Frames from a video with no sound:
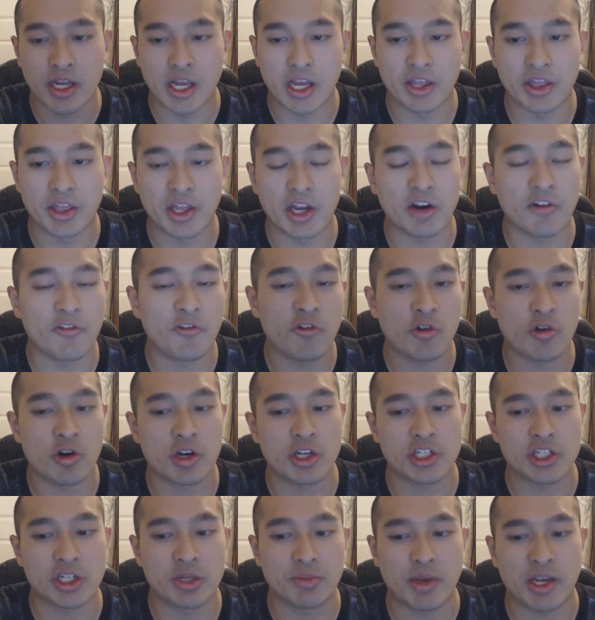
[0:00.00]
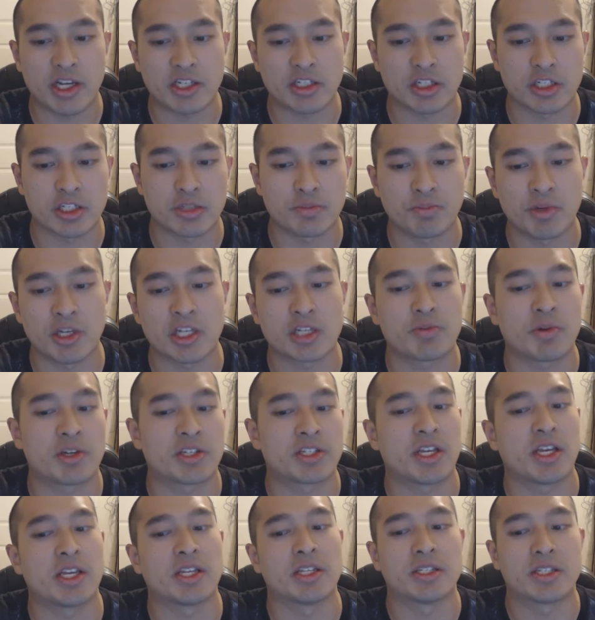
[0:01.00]
And therefore she makes a speech
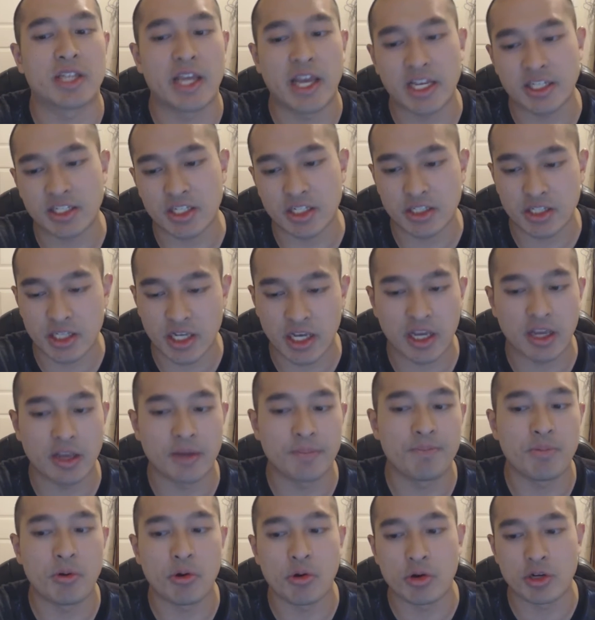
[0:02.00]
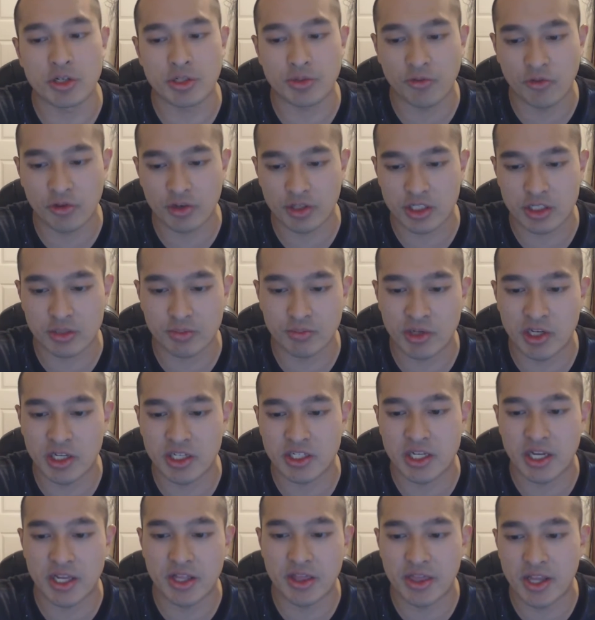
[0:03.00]
by saying day to day pours forth
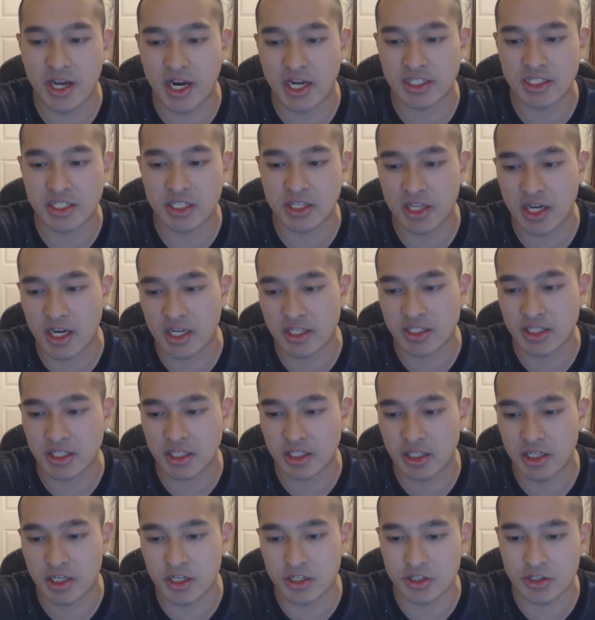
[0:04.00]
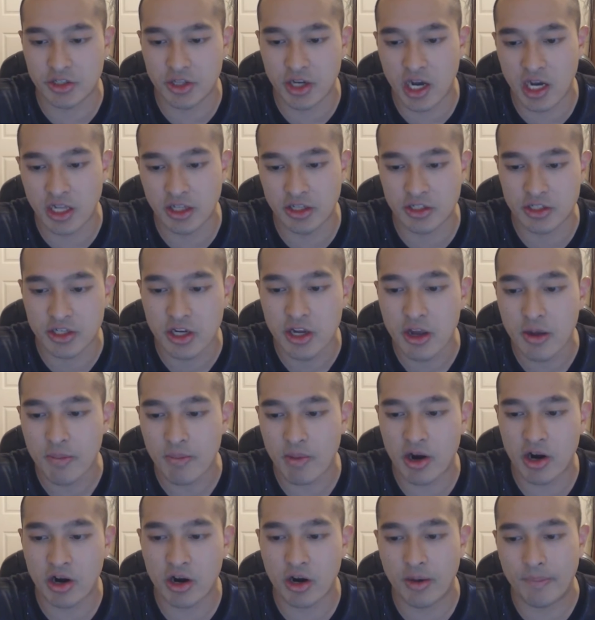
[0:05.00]
speech and night to night declares knowledge.
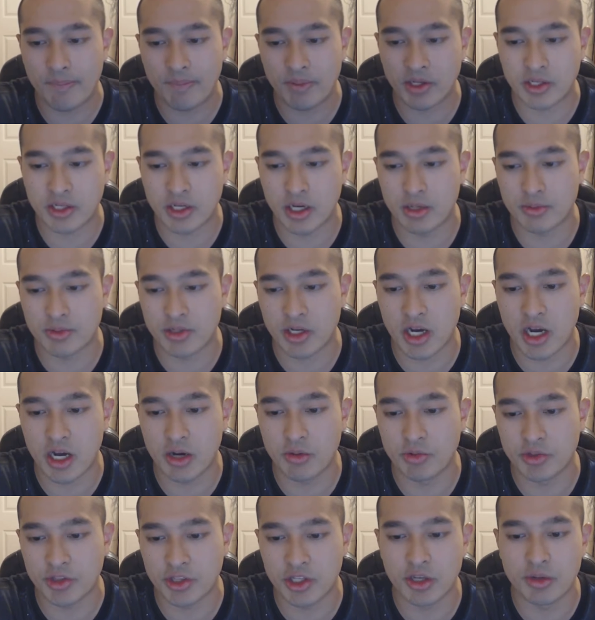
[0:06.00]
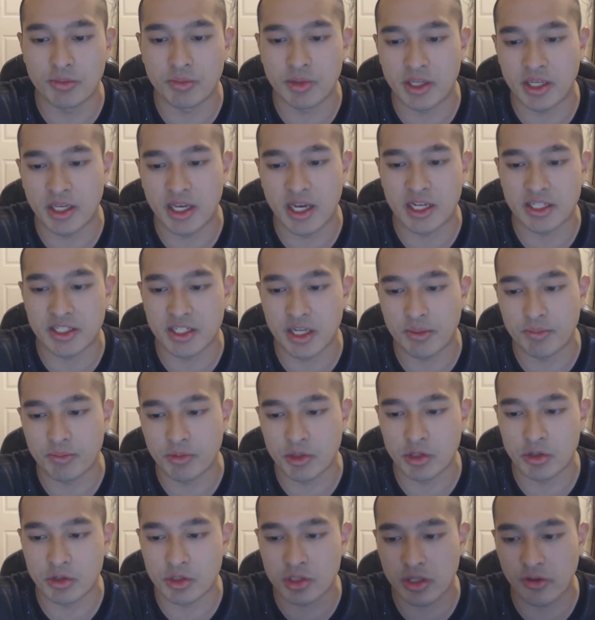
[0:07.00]
My heart becomes hot within me as I
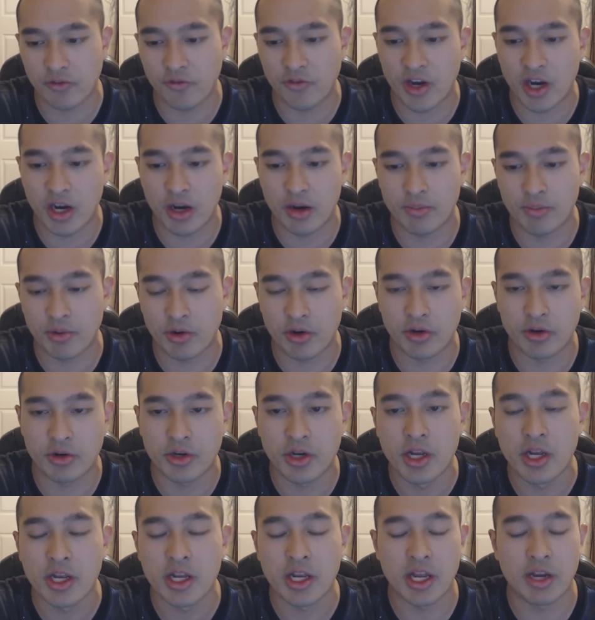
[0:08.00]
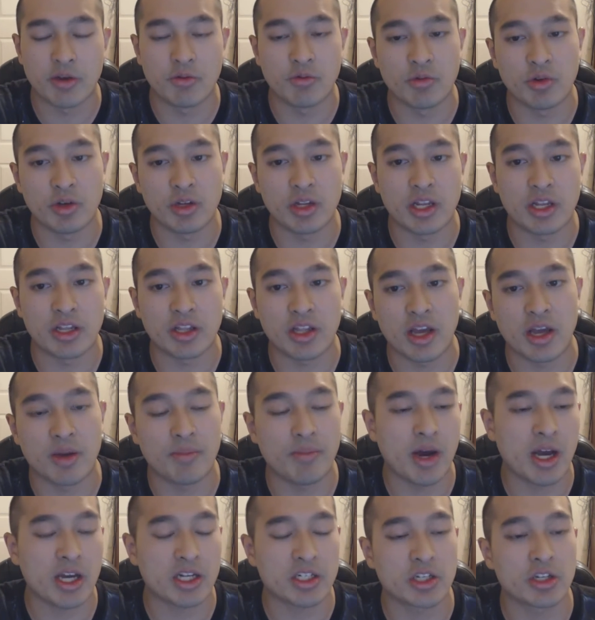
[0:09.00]
muse the fire burn. And
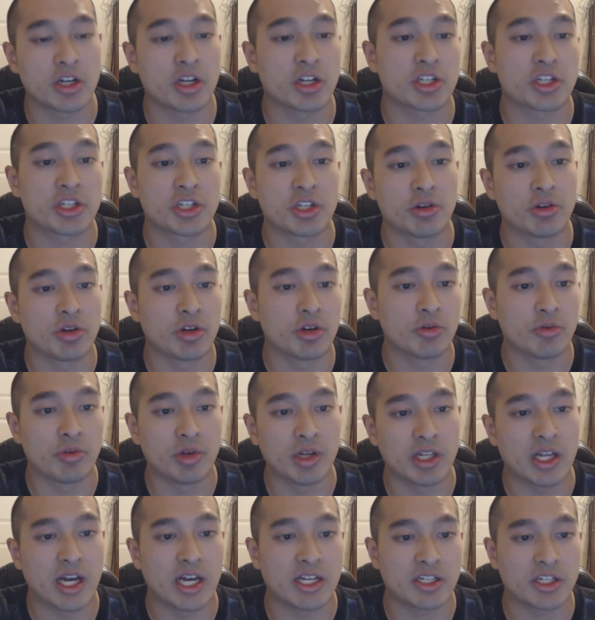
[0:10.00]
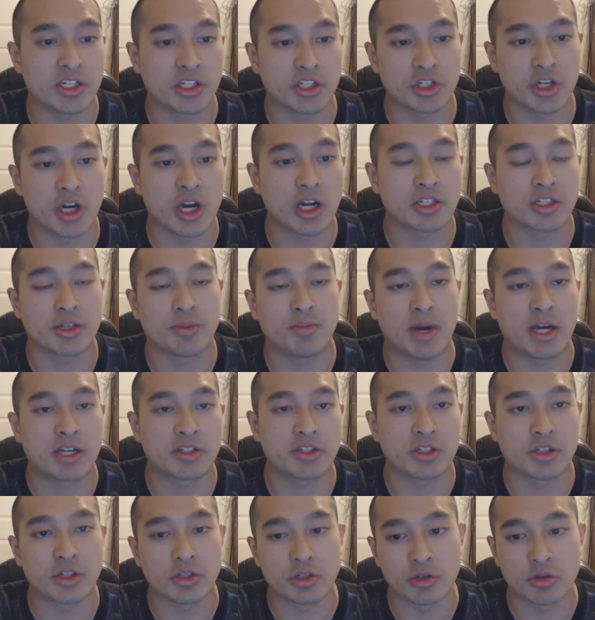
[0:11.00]
Amakusa Shiro realizes Jean's
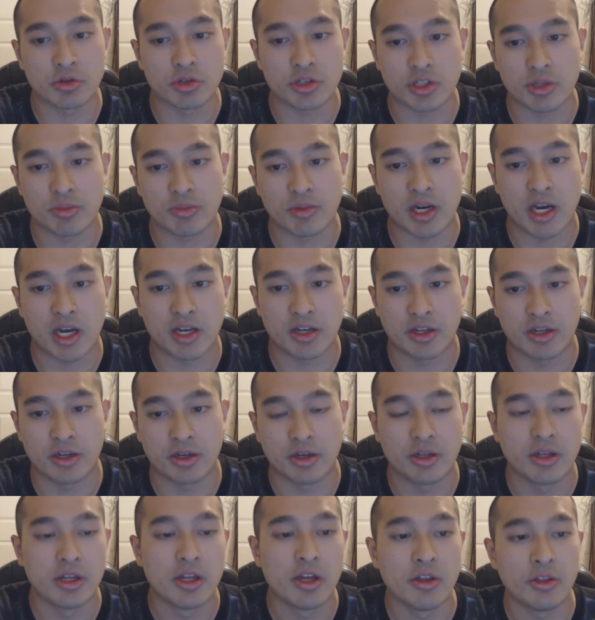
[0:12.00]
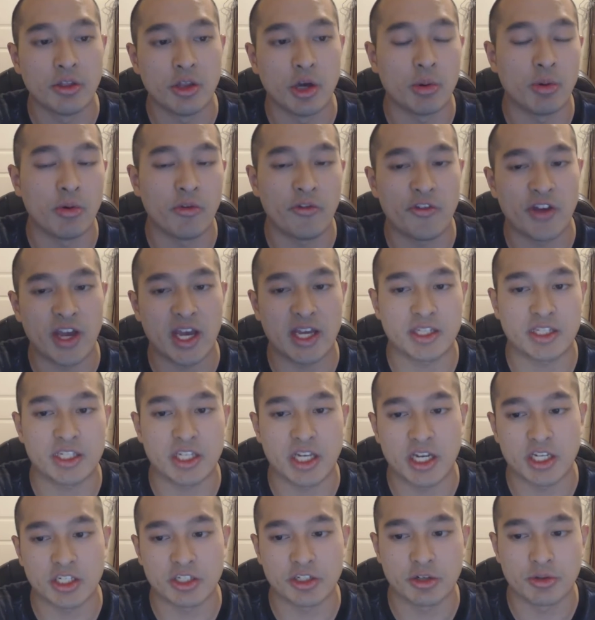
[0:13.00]
about to use some kind of noble
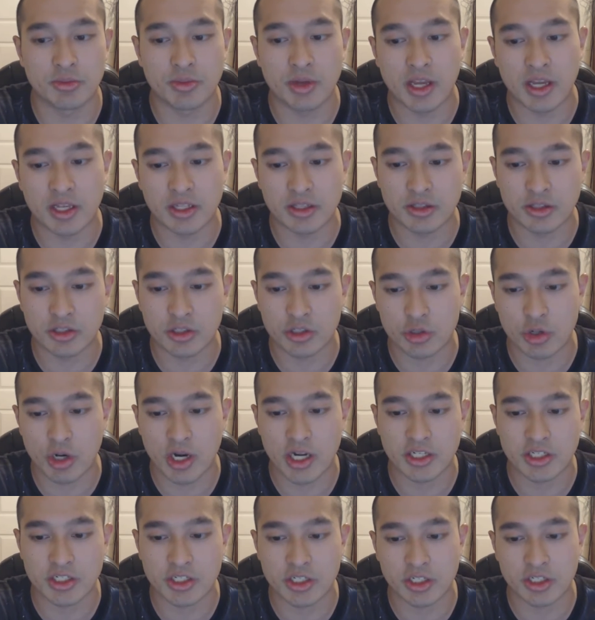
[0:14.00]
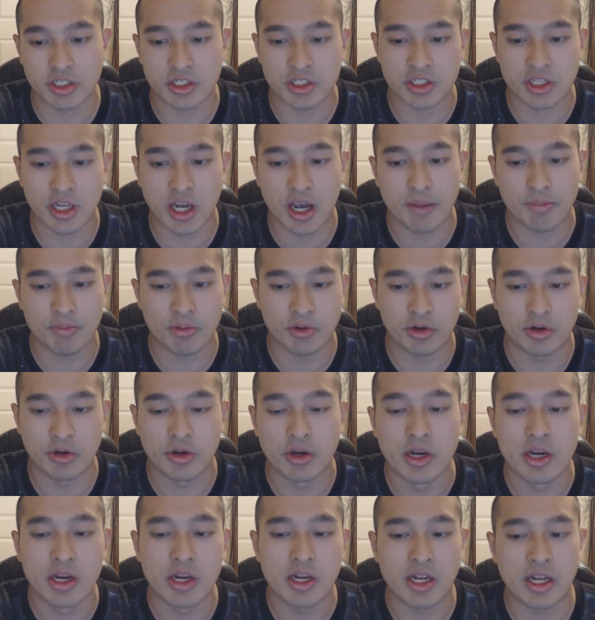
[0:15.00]
phantasm and tries to stop
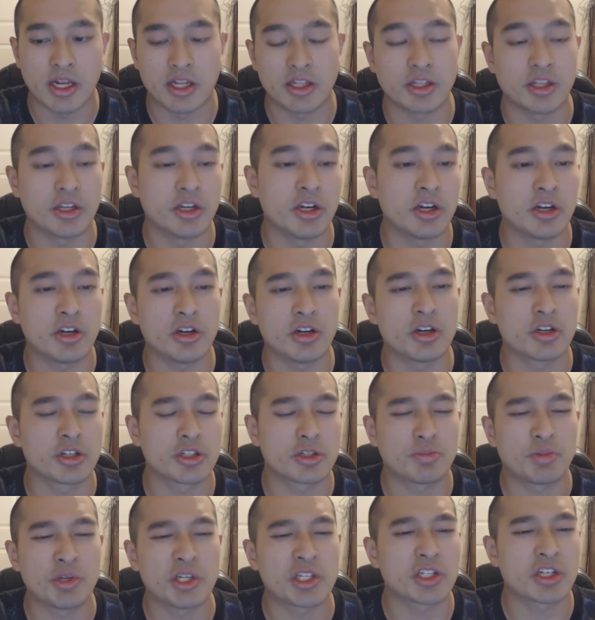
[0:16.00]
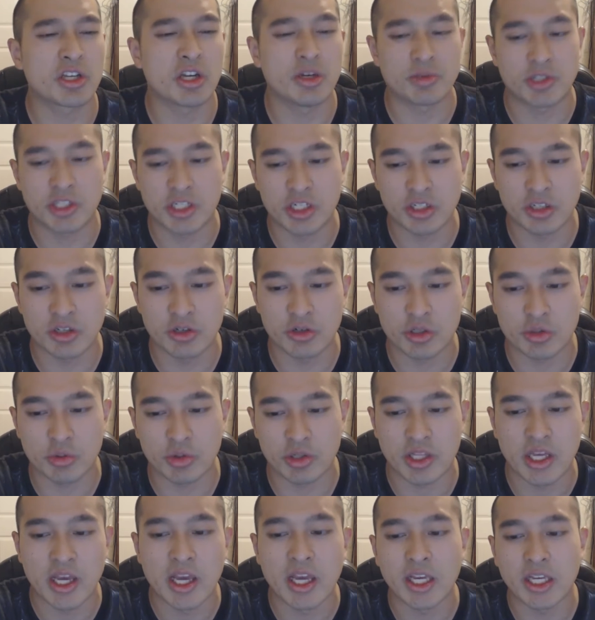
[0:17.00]
her. And here her speech continues
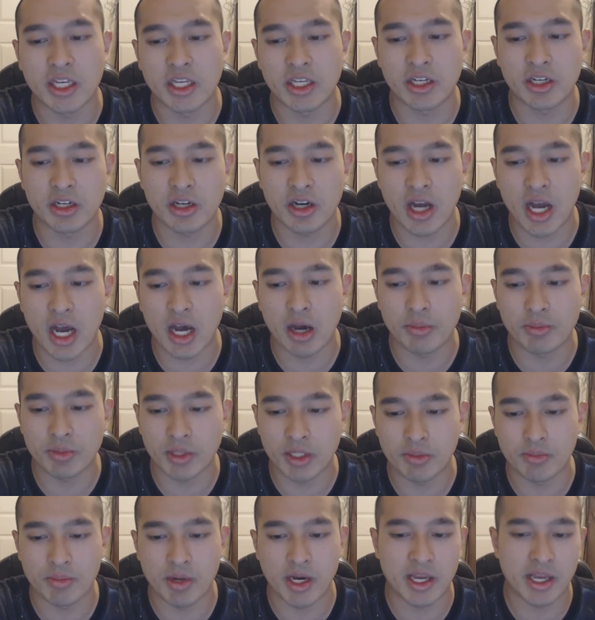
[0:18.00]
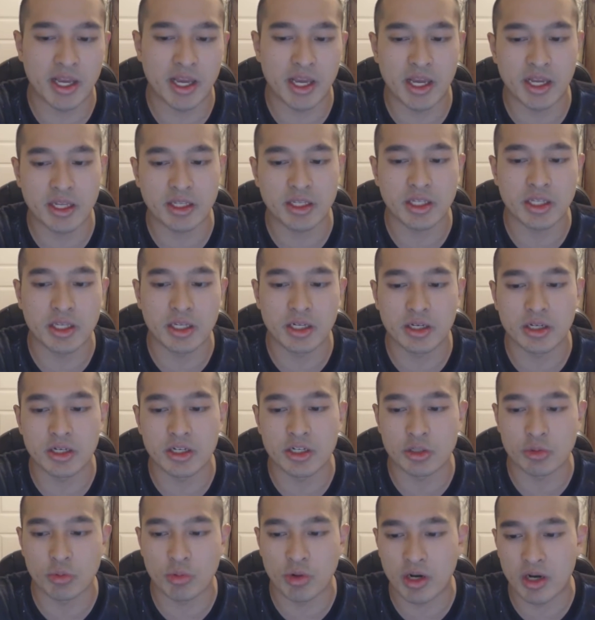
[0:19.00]
with, here I'll meet my end, here
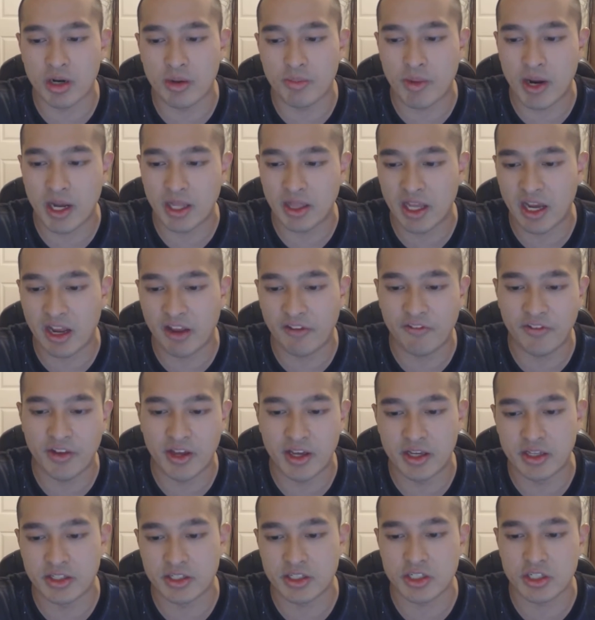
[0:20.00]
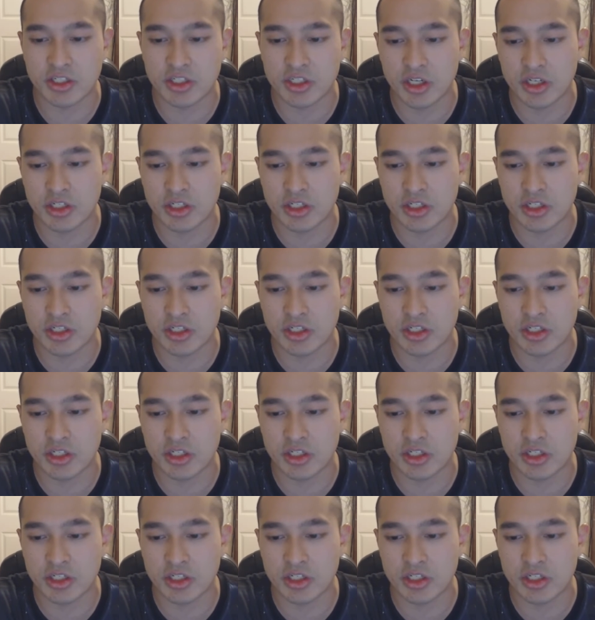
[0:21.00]
is where my life ends.